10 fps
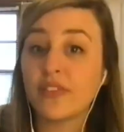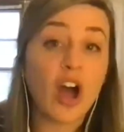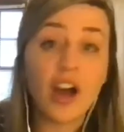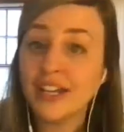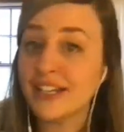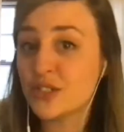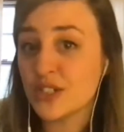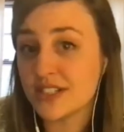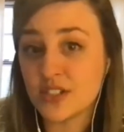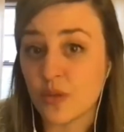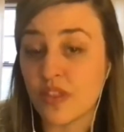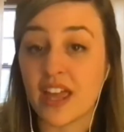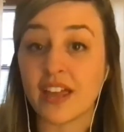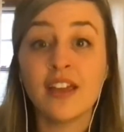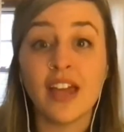the audit is just its own
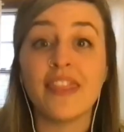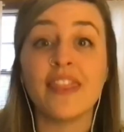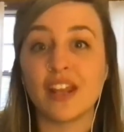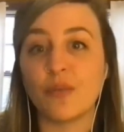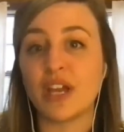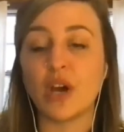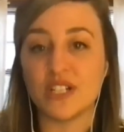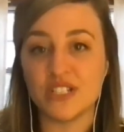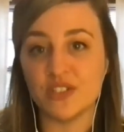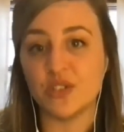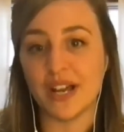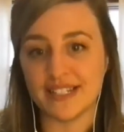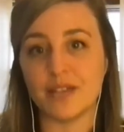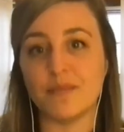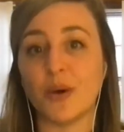thing and then we oh, go sorry. into the Duett
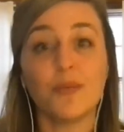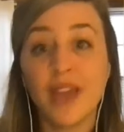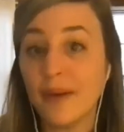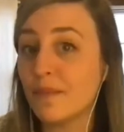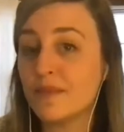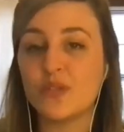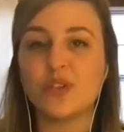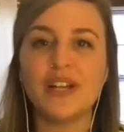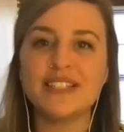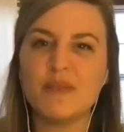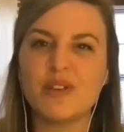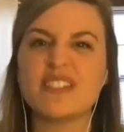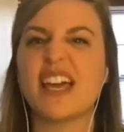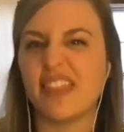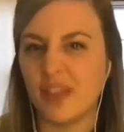debut yep so the yes. Duett debut is
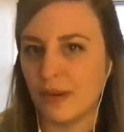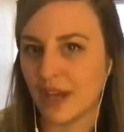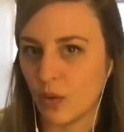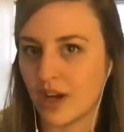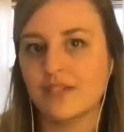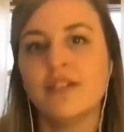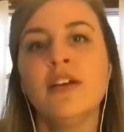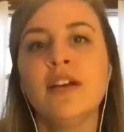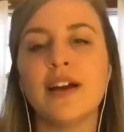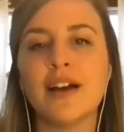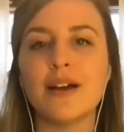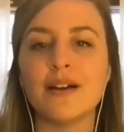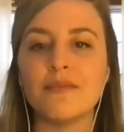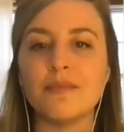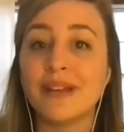like right. the big one
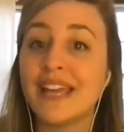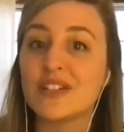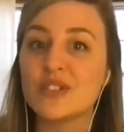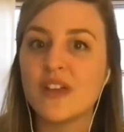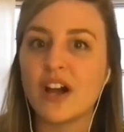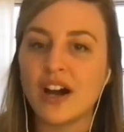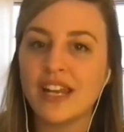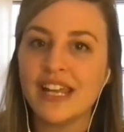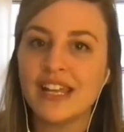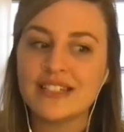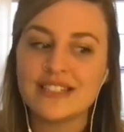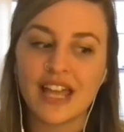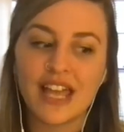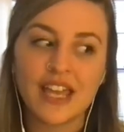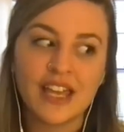um yes, yeah so exactly. the audit is
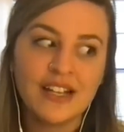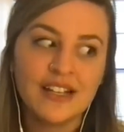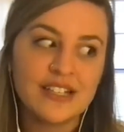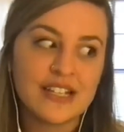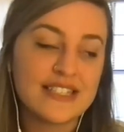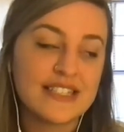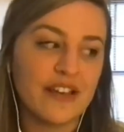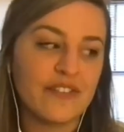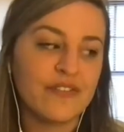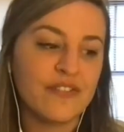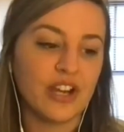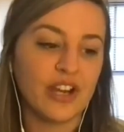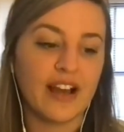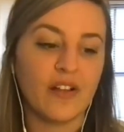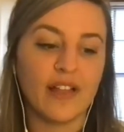like figuring
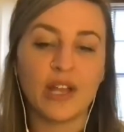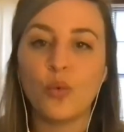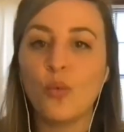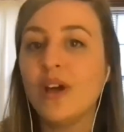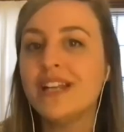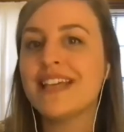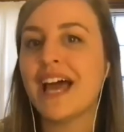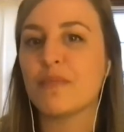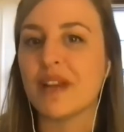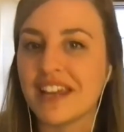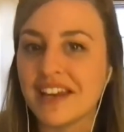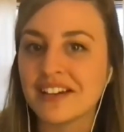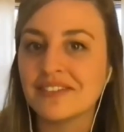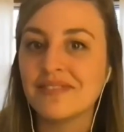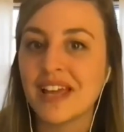out like what is happening
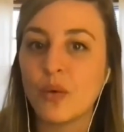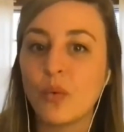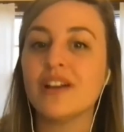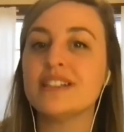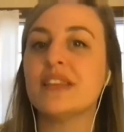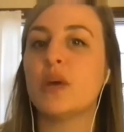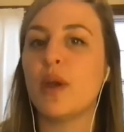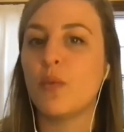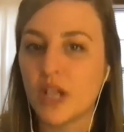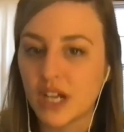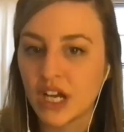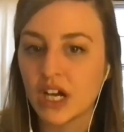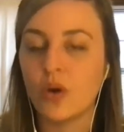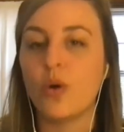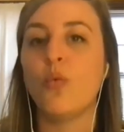here and where is it that we want to
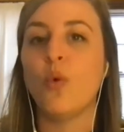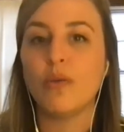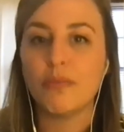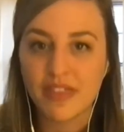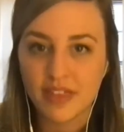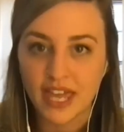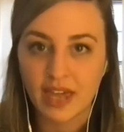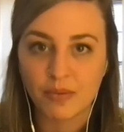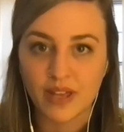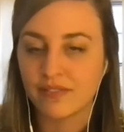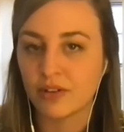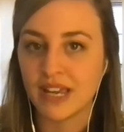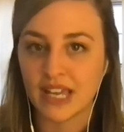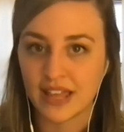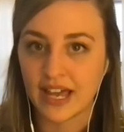go what would be the game plan for
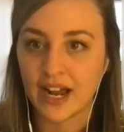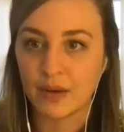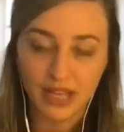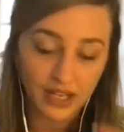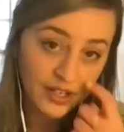making that happen